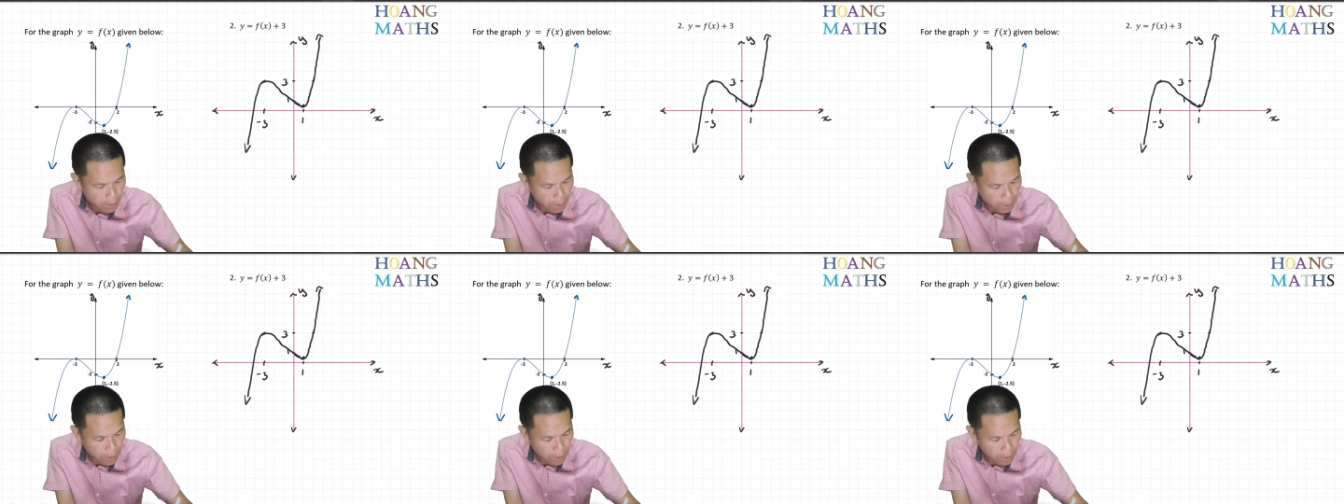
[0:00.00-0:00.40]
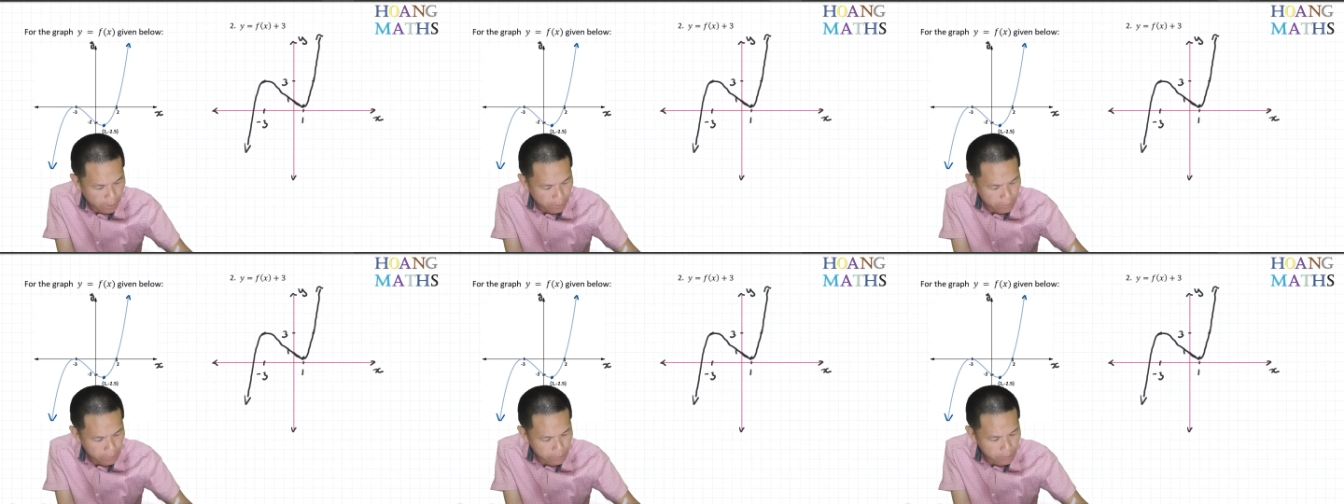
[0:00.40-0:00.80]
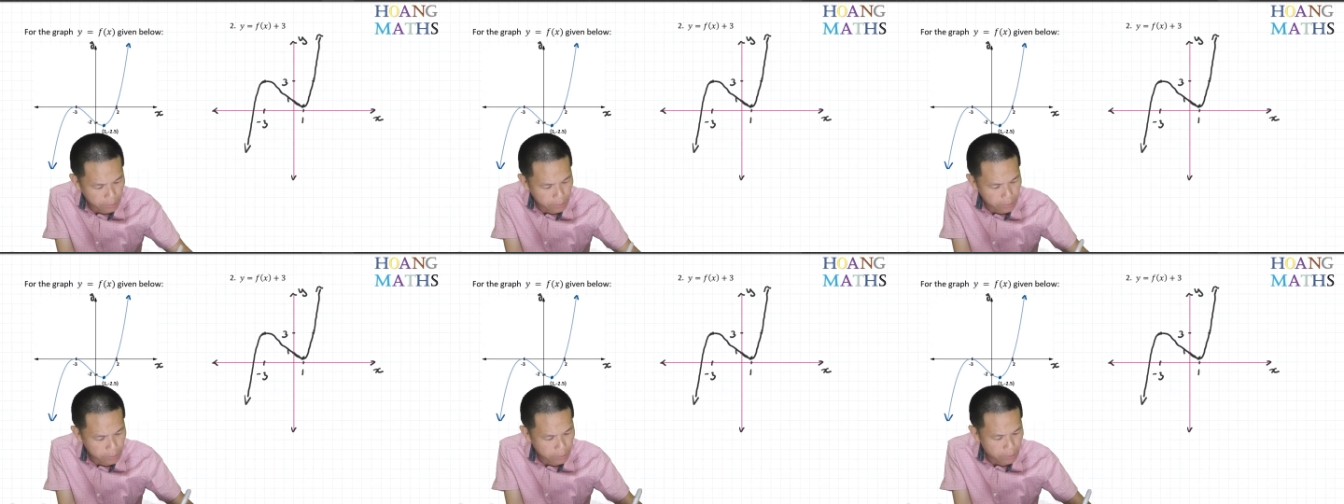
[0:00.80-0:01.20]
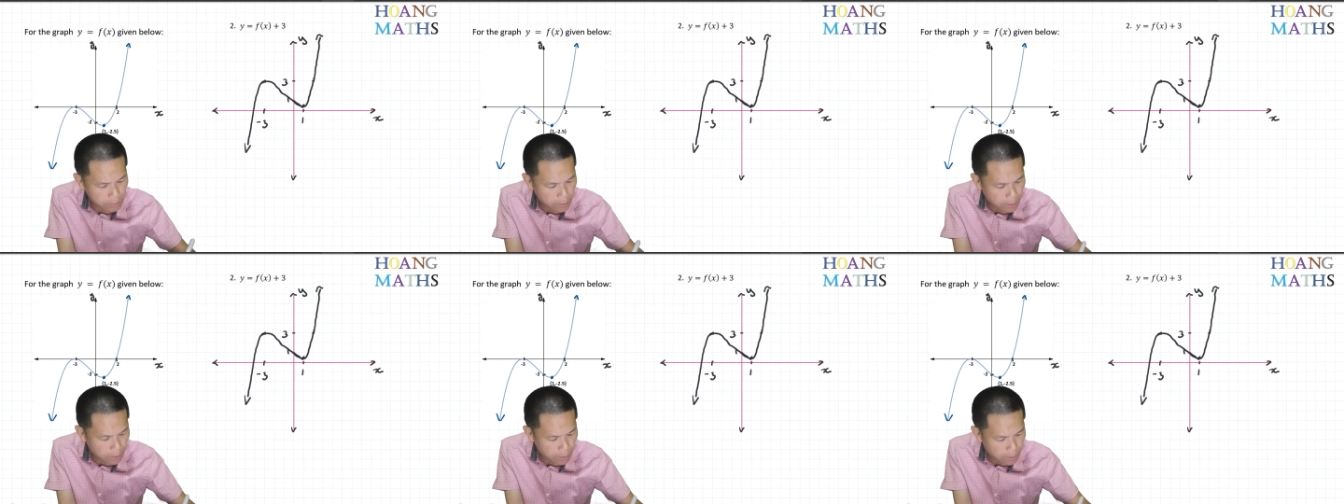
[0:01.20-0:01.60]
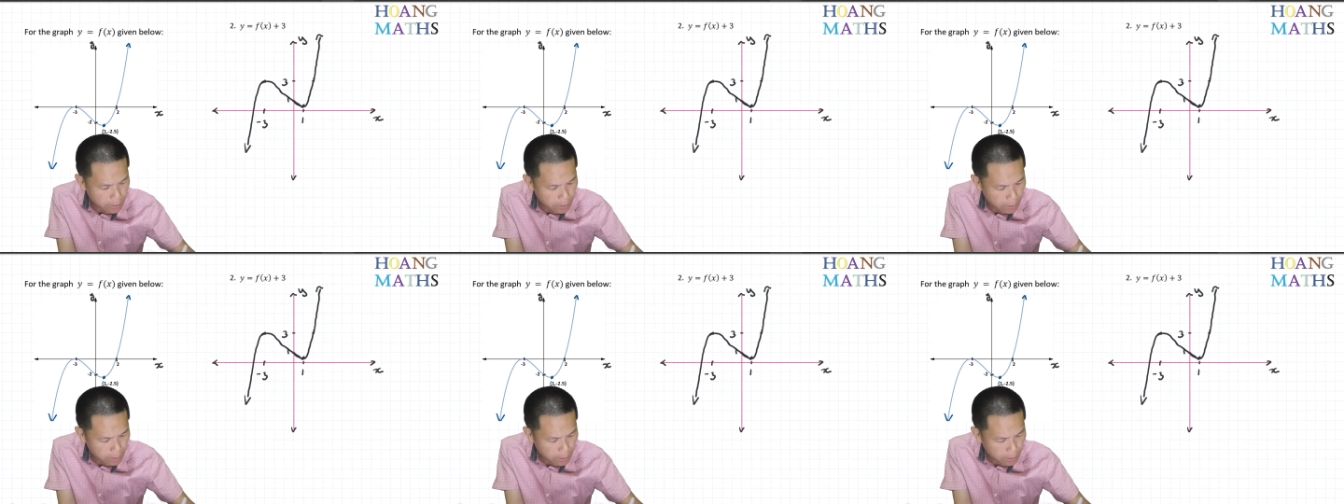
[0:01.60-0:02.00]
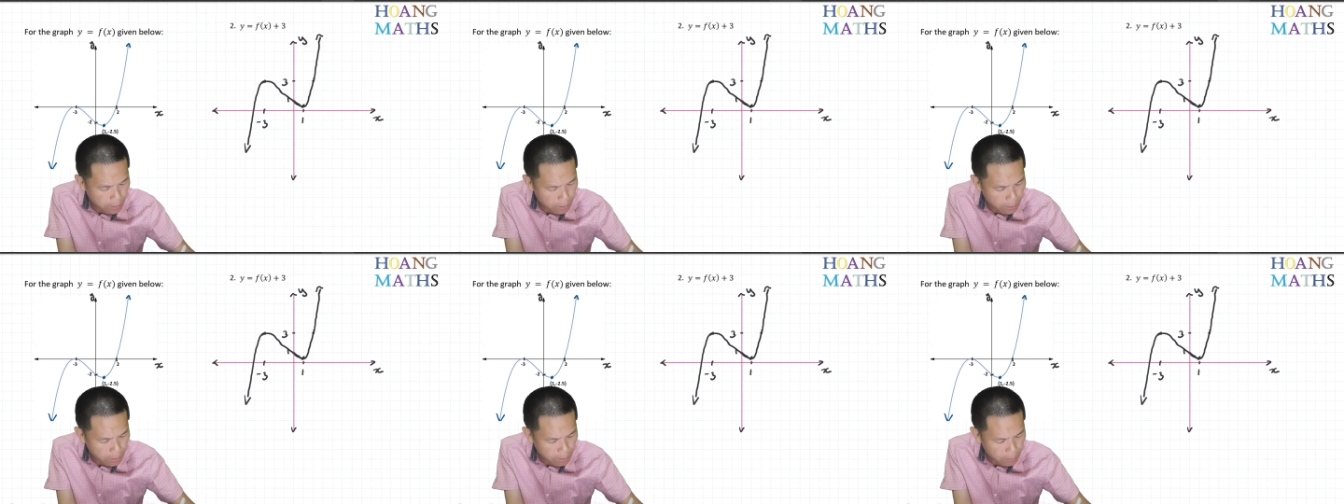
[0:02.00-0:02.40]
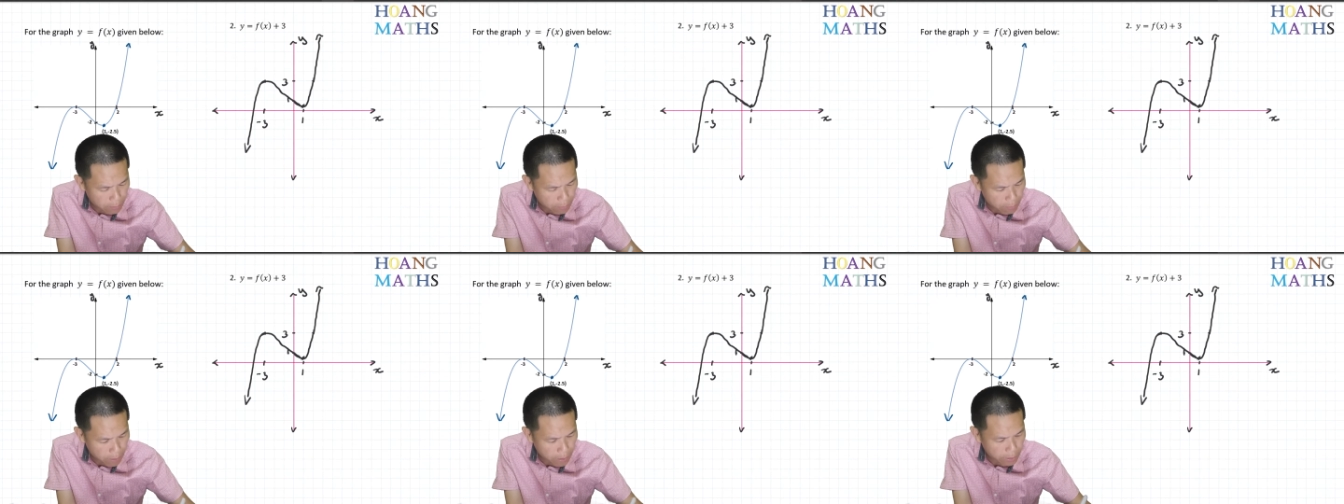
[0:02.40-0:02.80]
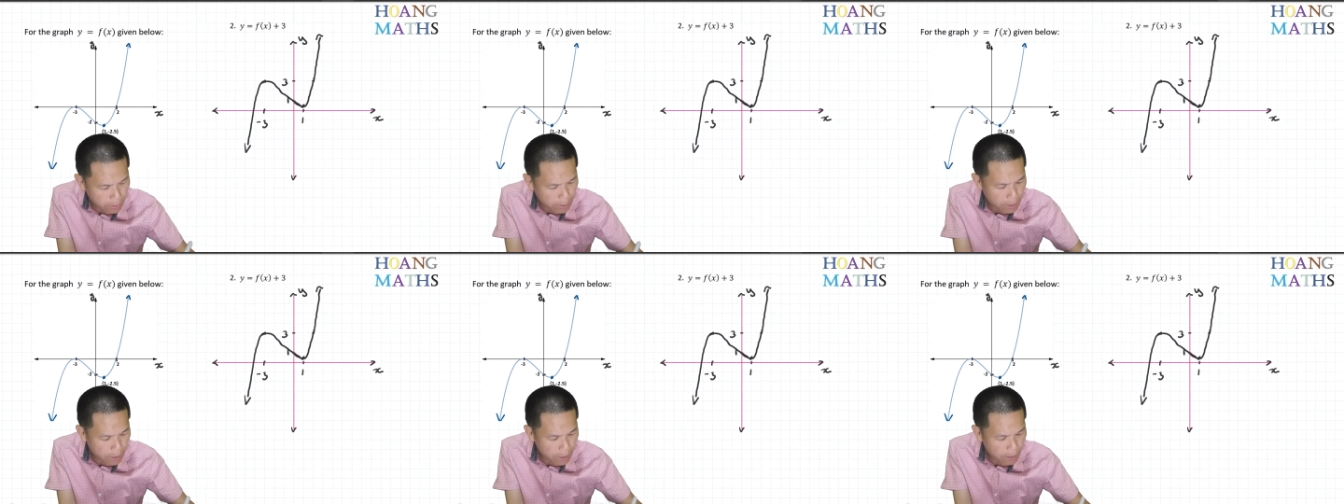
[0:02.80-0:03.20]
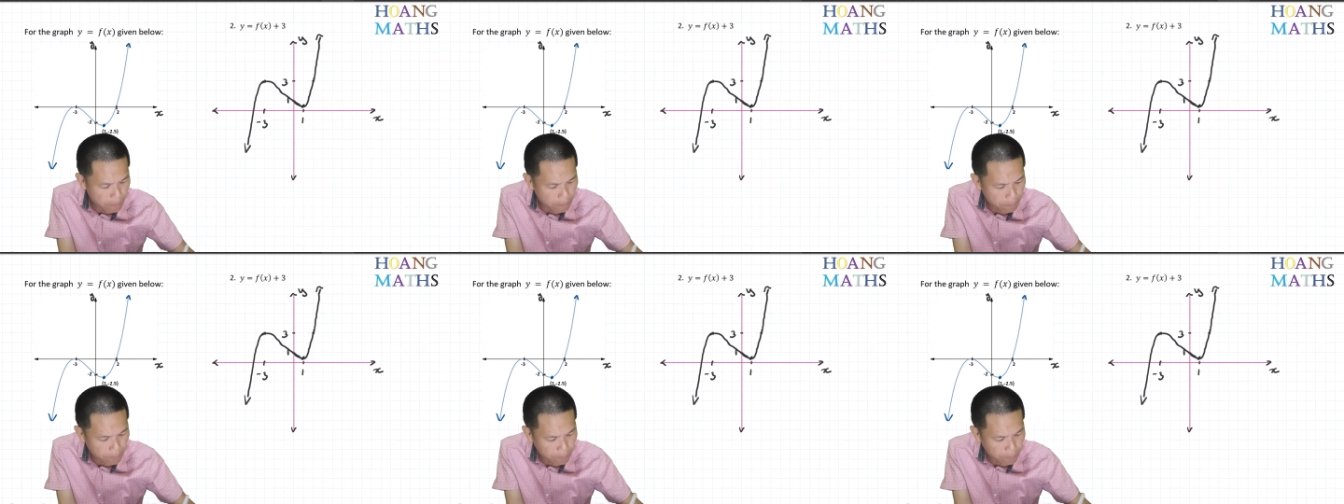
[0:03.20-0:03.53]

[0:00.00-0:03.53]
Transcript: and this is 1 there.